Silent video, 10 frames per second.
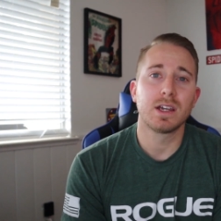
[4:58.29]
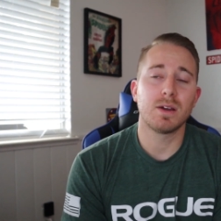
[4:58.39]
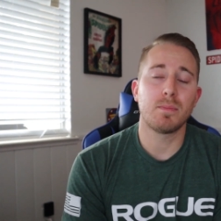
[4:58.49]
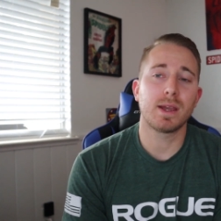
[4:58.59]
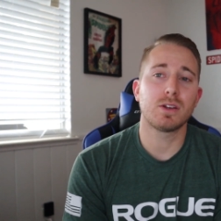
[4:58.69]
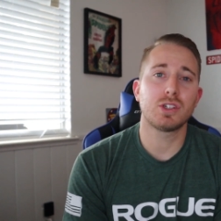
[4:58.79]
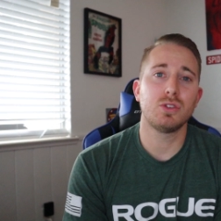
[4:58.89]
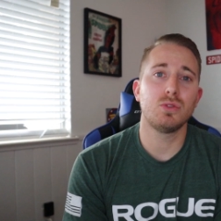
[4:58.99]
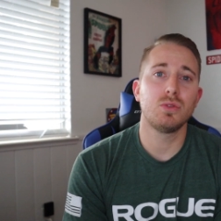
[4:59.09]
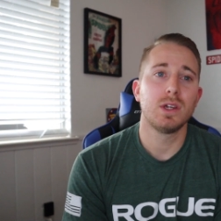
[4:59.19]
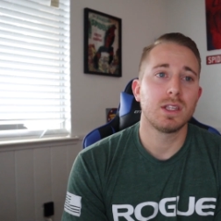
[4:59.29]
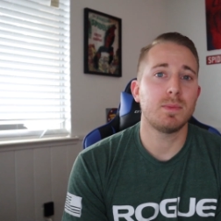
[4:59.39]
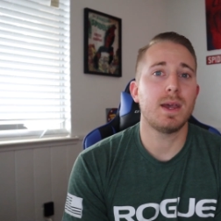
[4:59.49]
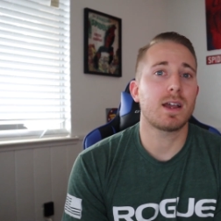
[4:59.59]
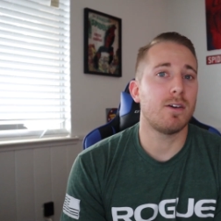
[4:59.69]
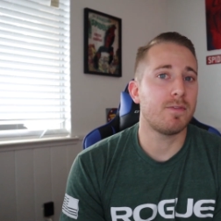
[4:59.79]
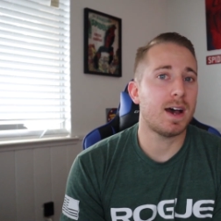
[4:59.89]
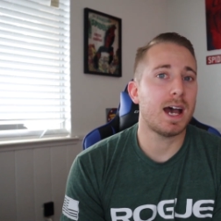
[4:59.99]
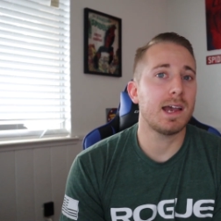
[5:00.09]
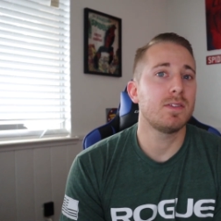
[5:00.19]
compared to the Metcon
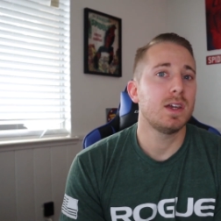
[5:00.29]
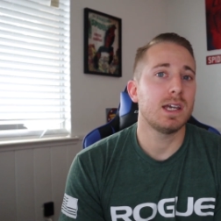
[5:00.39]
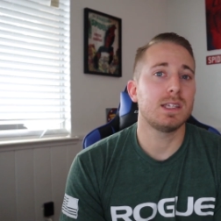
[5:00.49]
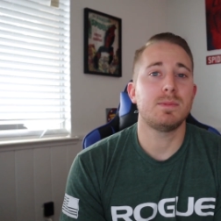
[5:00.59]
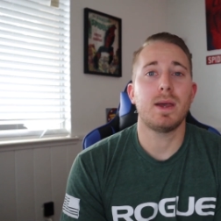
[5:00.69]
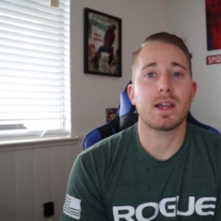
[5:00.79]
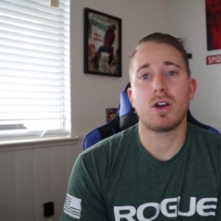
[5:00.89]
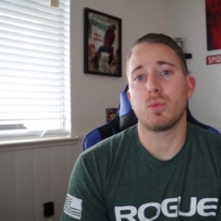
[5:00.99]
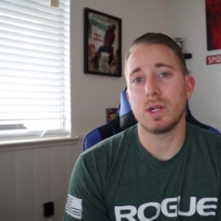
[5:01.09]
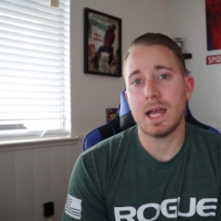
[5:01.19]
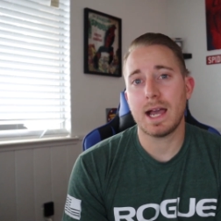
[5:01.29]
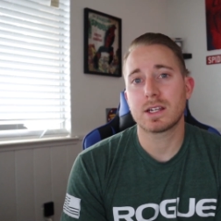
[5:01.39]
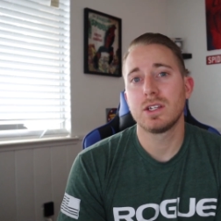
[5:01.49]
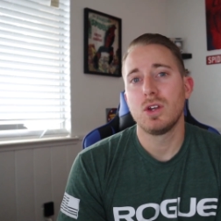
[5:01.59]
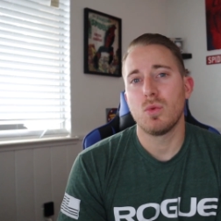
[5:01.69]
5 and then Metcon React,